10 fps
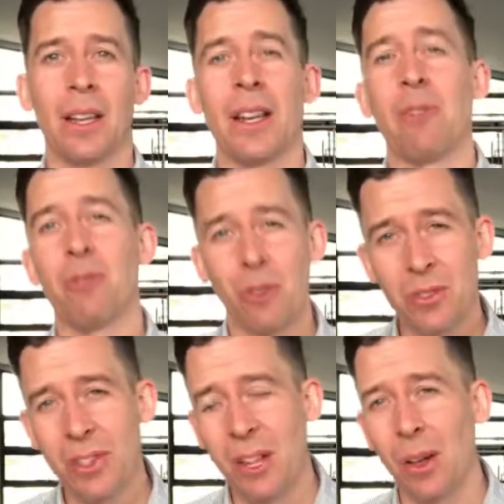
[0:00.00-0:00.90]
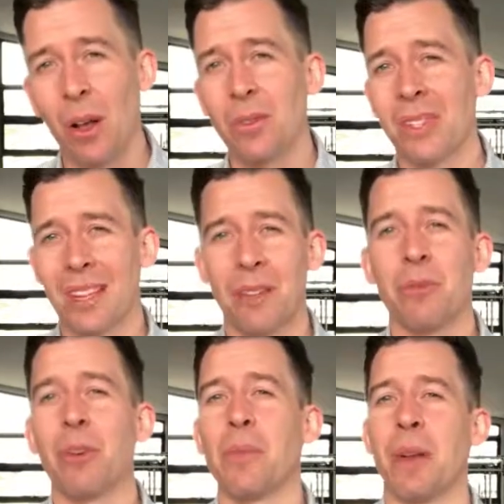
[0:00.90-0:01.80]
Now firstly I'll say that it
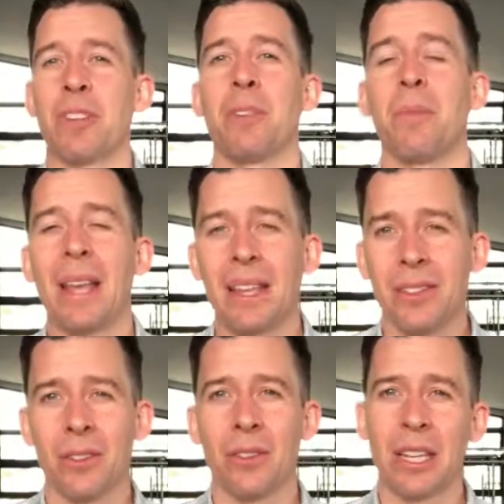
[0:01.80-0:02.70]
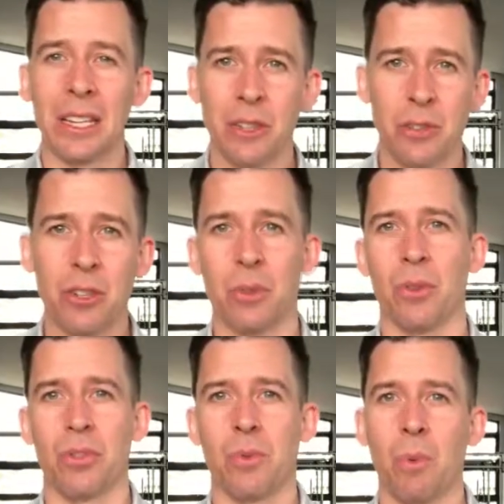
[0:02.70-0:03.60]
very much depends on the individual
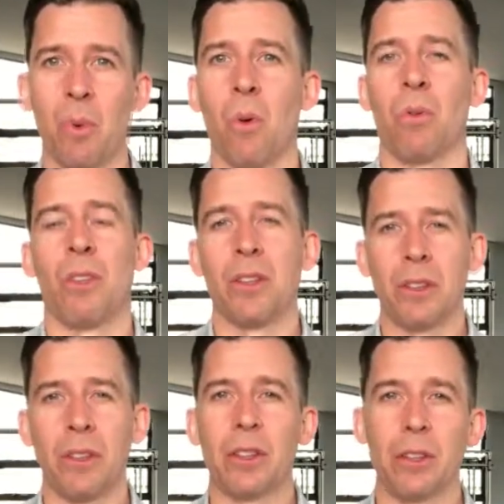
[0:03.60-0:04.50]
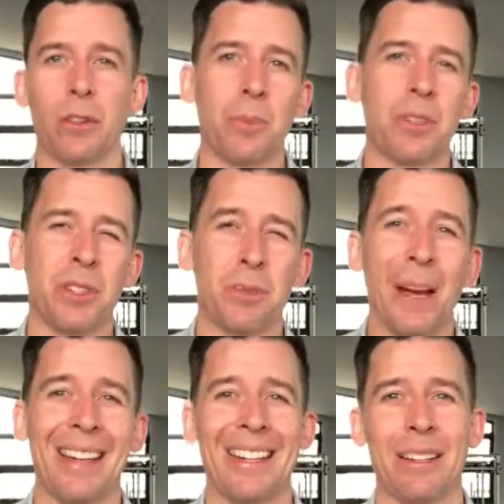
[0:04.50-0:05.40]
and the sport that you're to
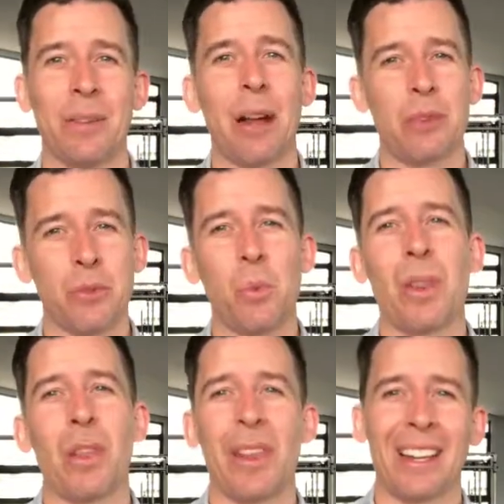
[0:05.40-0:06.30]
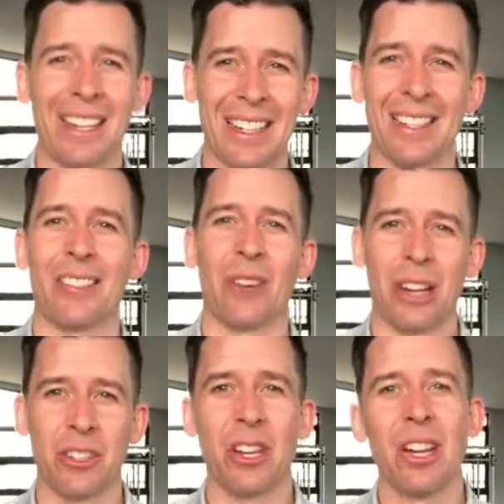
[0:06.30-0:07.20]
participate in and whether they need to
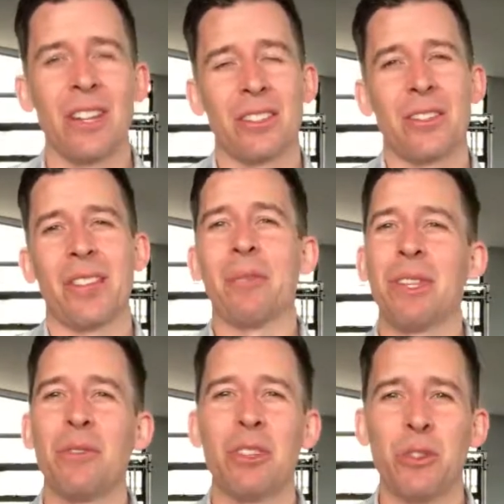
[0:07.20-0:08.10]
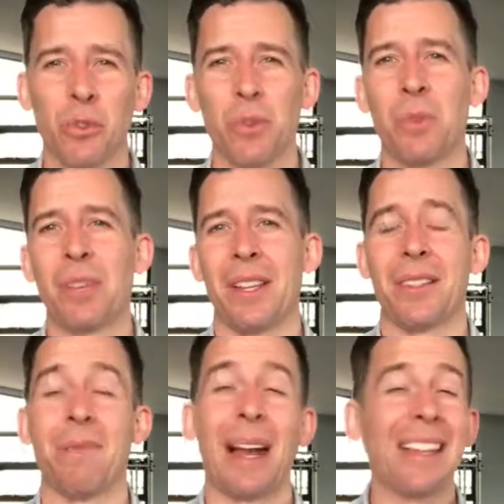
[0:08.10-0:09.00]
stretch. So some individuals
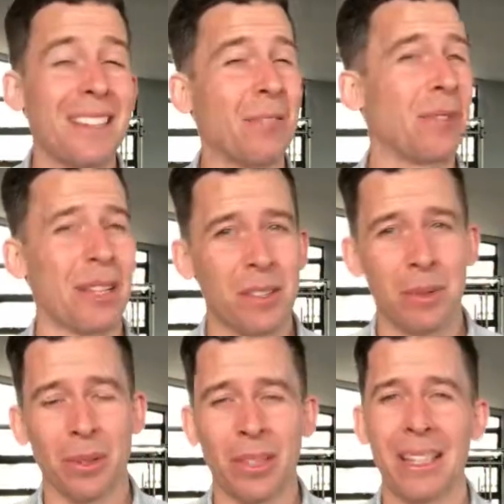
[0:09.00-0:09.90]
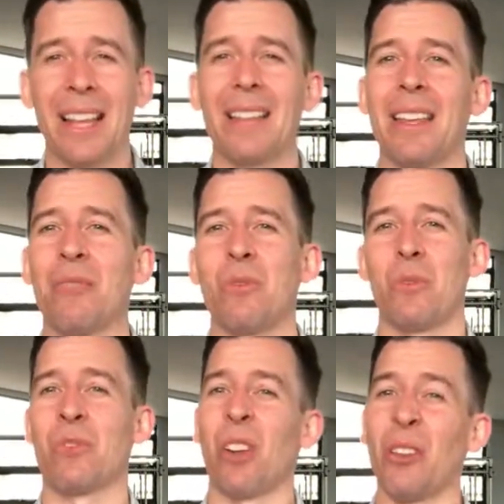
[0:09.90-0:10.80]
possess amazing flexibility and
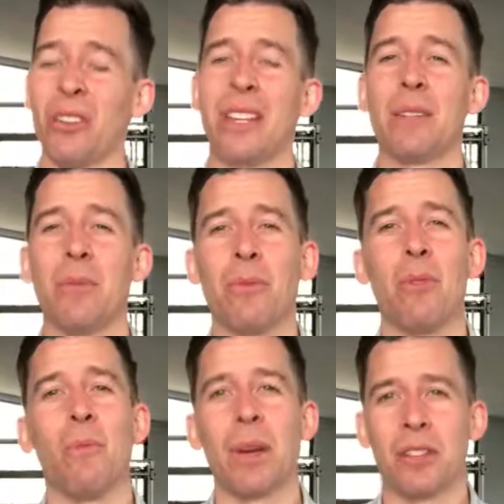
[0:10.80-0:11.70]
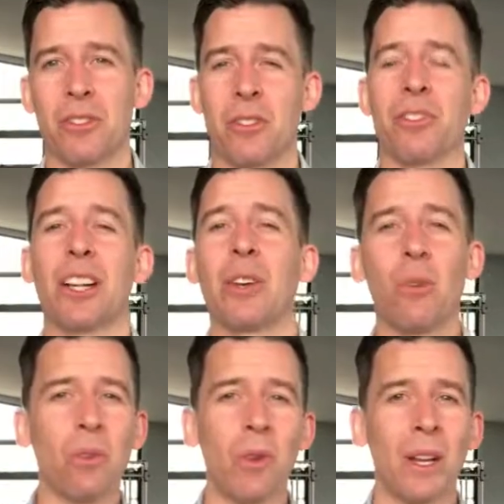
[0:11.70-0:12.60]
therefore don't need to perform much stretching at
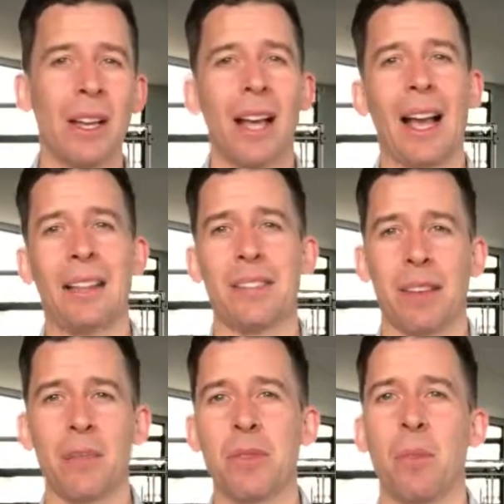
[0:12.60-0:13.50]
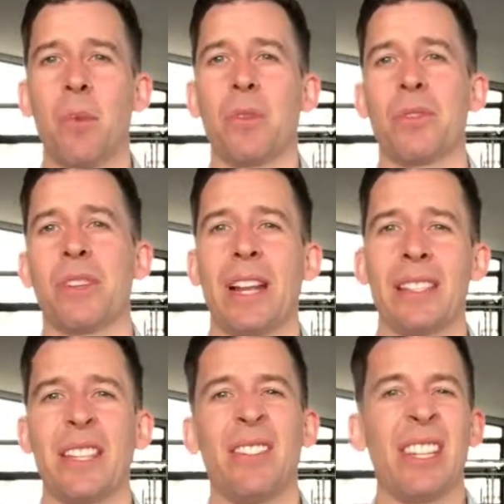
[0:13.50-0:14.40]
all, and some sports and
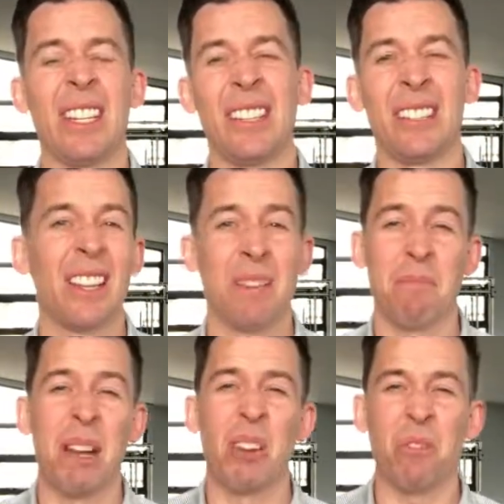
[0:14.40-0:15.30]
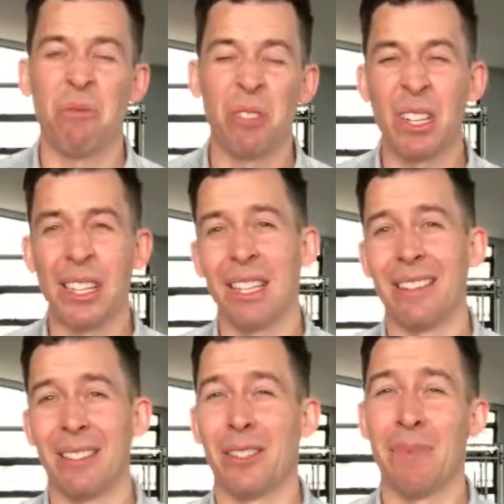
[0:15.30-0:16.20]
activities may not
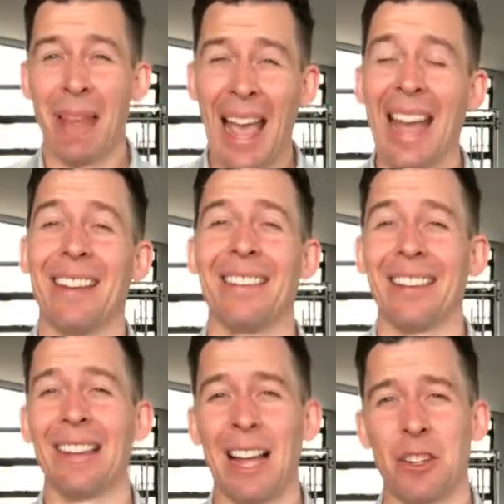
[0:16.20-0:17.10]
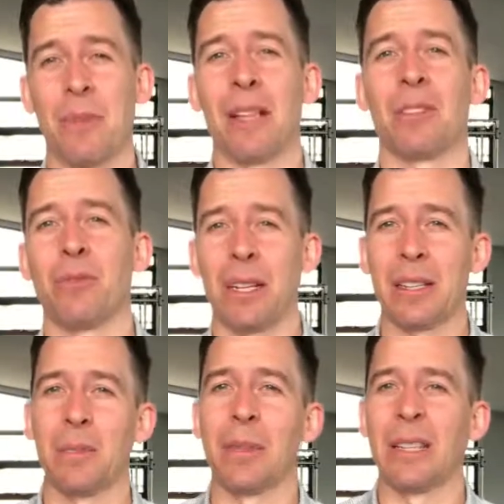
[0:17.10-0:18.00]
really demand large amounts of
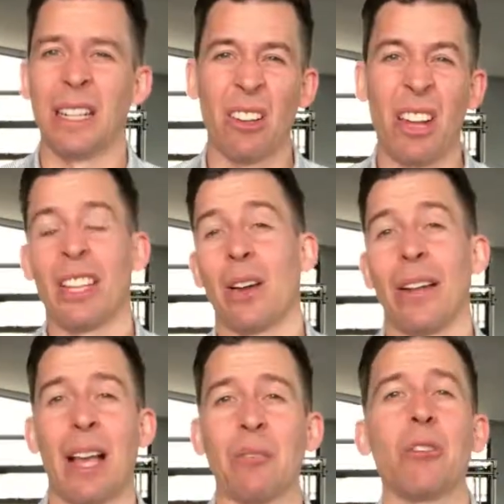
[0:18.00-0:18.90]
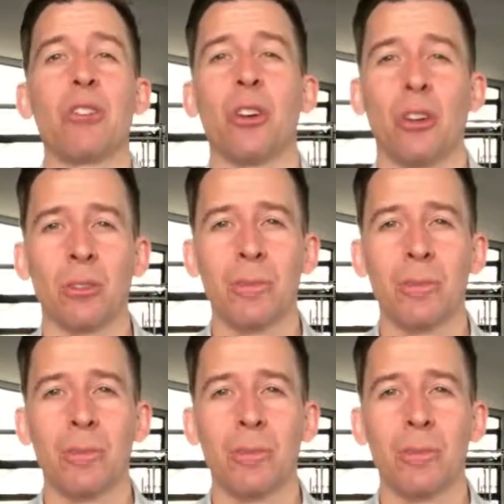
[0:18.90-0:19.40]
flexibility, like going out for a jog.